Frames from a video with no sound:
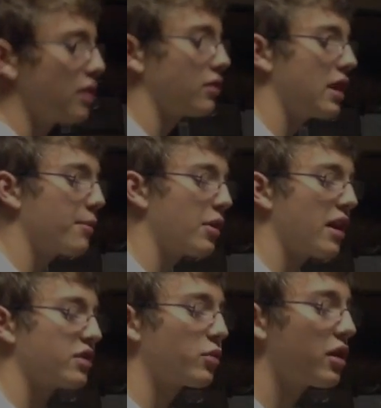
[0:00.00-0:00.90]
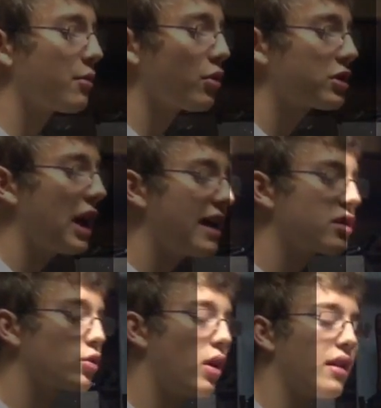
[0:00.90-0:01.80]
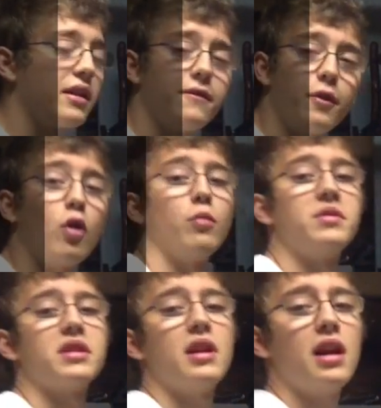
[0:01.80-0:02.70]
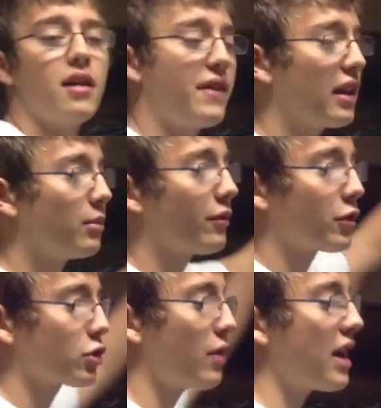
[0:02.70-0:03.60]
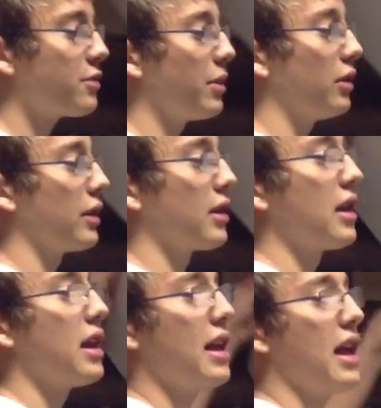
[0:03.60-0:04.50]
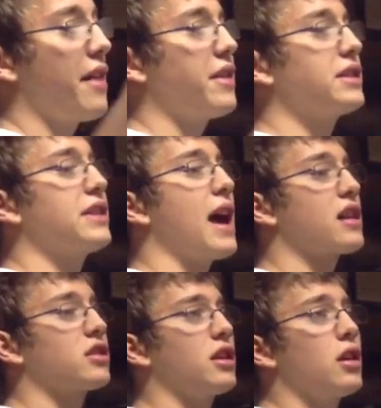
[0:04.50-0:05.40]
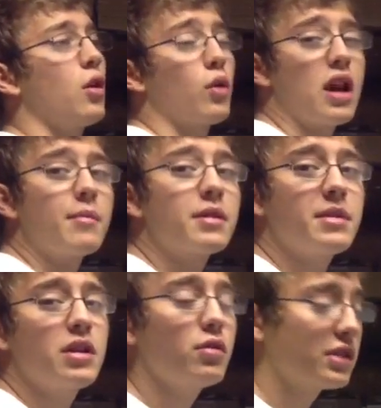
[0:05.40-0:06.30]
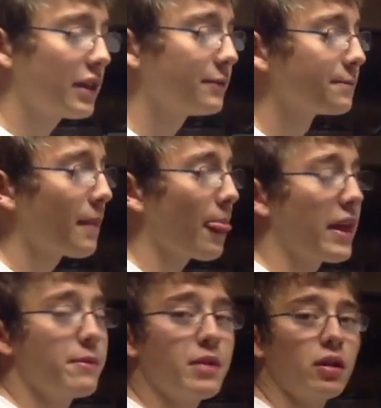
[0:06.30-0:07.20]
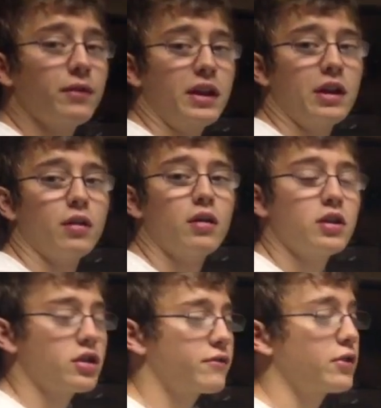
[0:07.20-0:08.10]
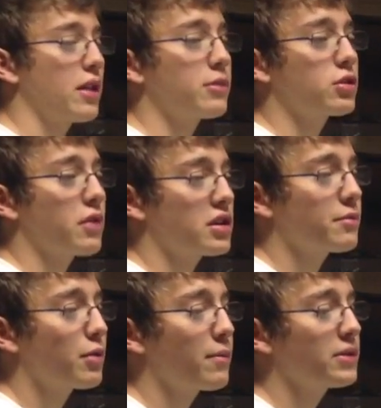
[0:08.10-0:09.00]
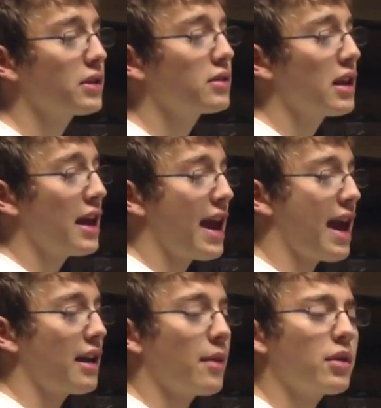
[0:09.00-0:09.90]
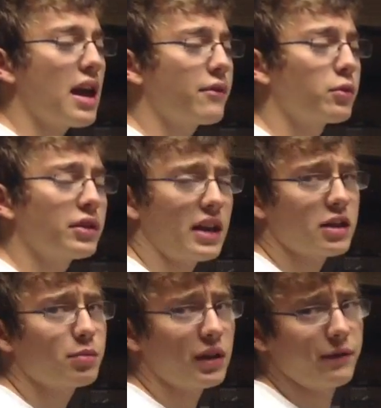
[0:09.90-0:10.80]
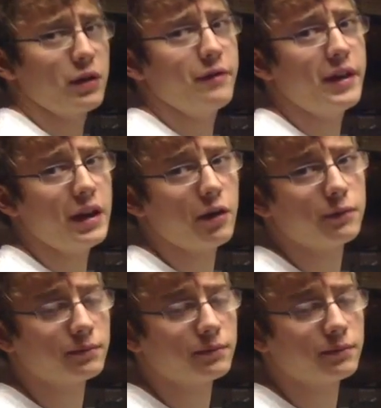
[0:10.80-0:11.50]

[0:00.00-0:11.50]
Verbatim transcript: Depron is one of the most highest quality foams available for scratch building, and this is actually what I'm going to be using in the build video, just for demonstration purposes, and I'm going to have a really nice plane for the video.